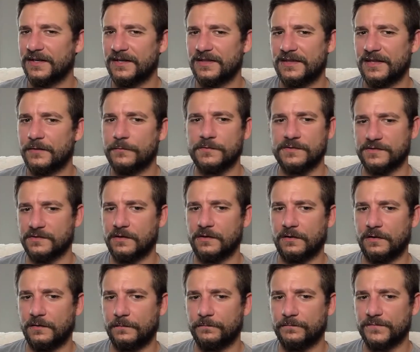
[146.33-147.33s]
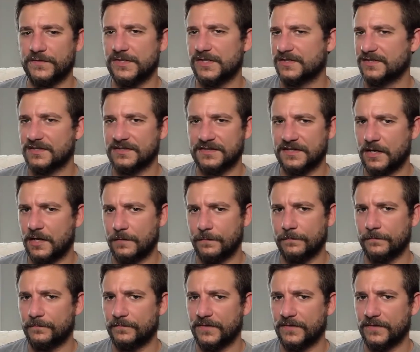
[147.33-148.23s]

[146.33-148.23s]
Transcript: I think, was all just the same.